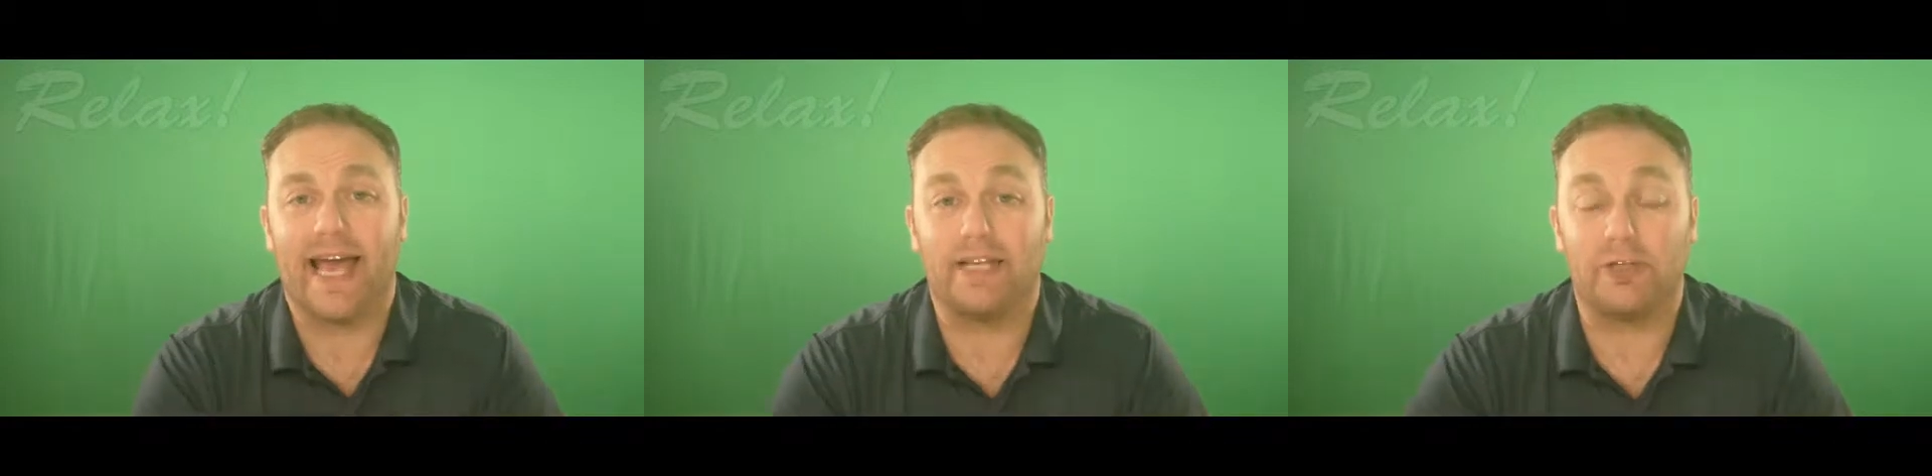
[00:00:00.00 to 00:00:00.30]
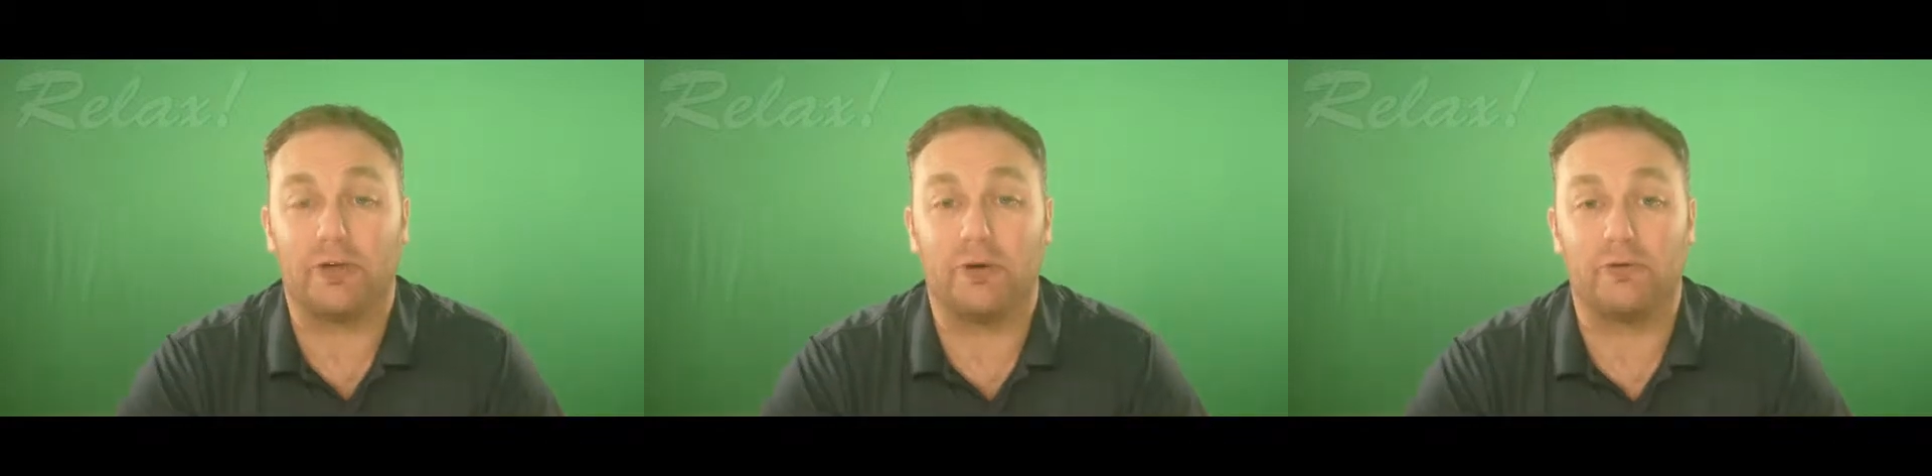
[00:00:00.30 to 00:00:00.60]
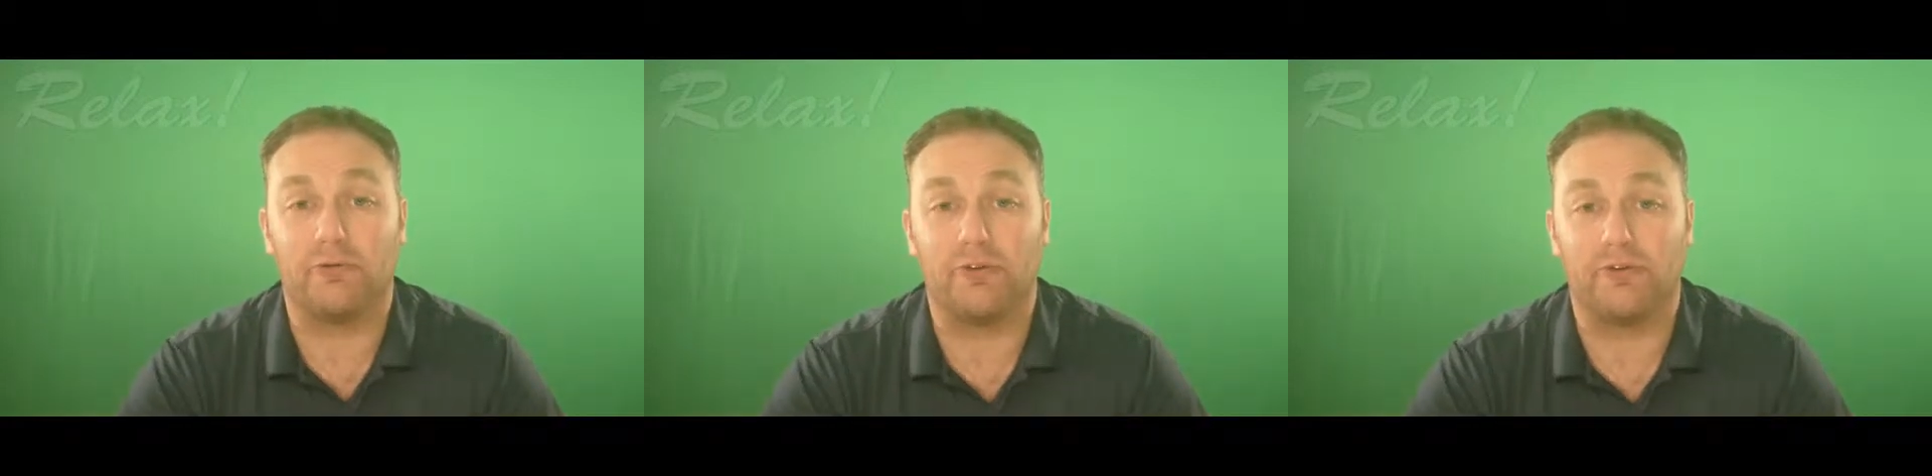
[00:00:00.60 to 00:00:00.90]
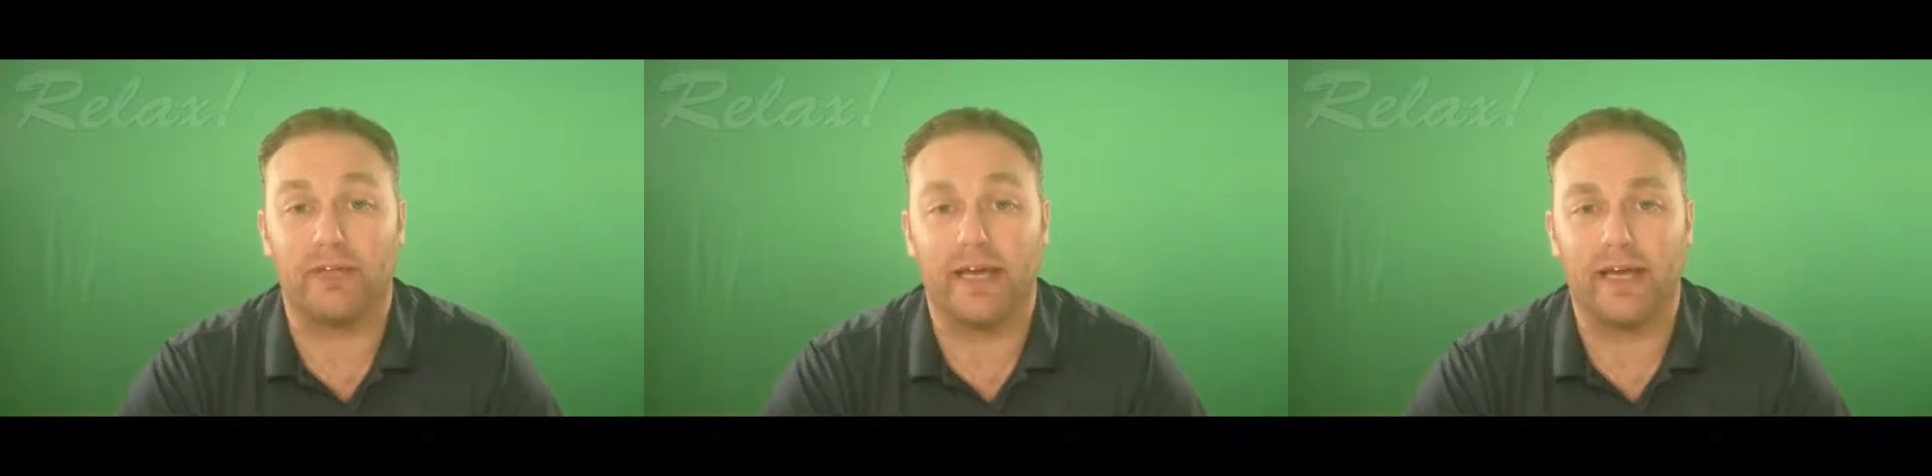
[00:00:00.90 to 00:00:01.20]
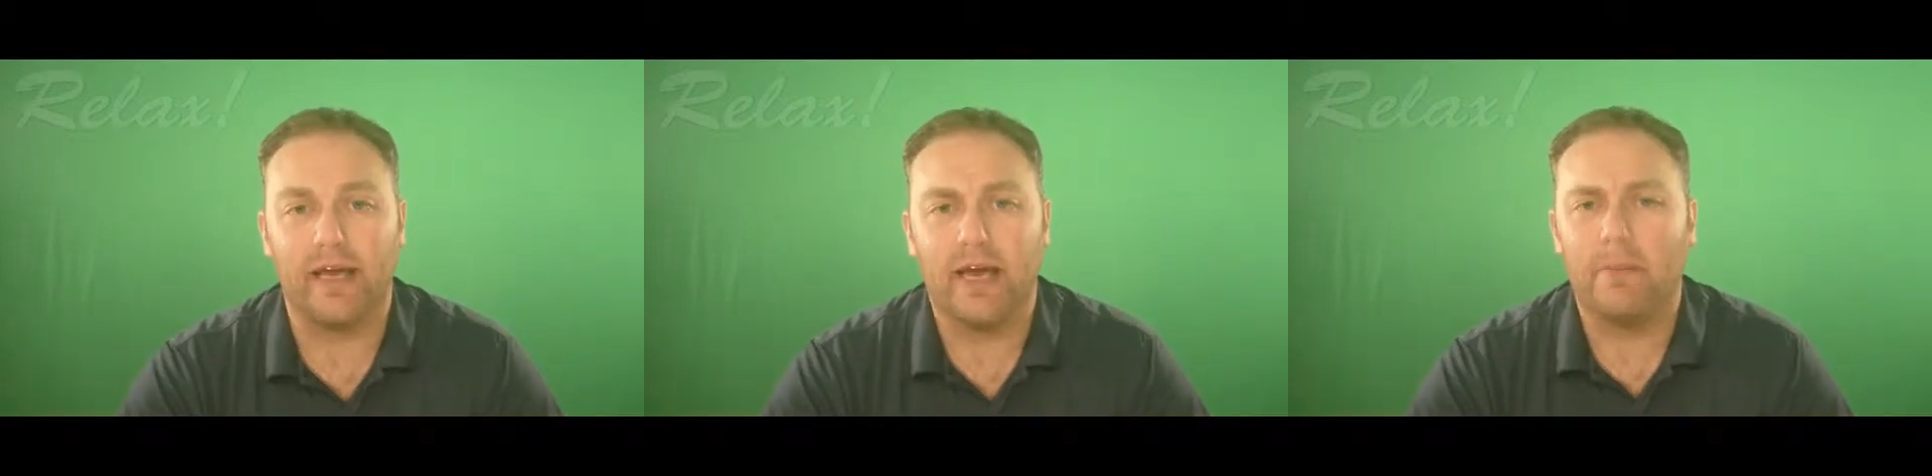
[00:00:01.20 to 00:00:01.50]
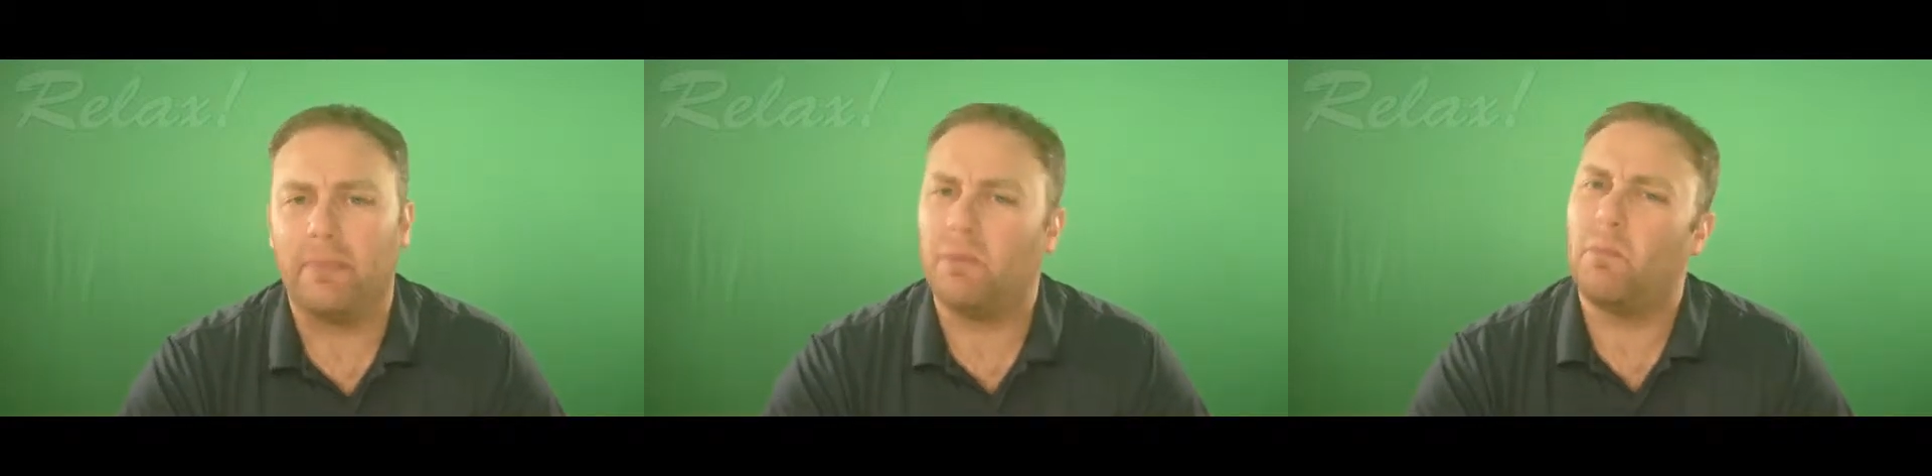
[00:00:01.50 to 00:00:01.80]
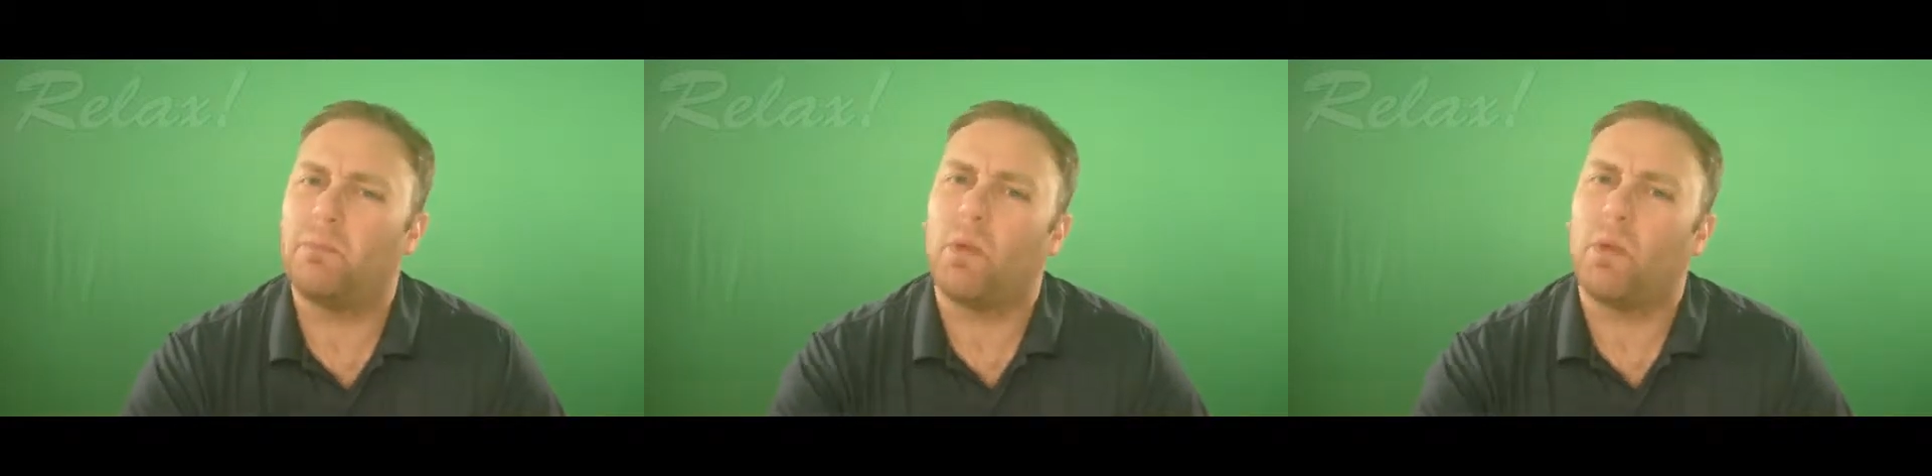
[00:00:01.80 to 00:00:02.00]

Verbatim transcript: as you go through your day. But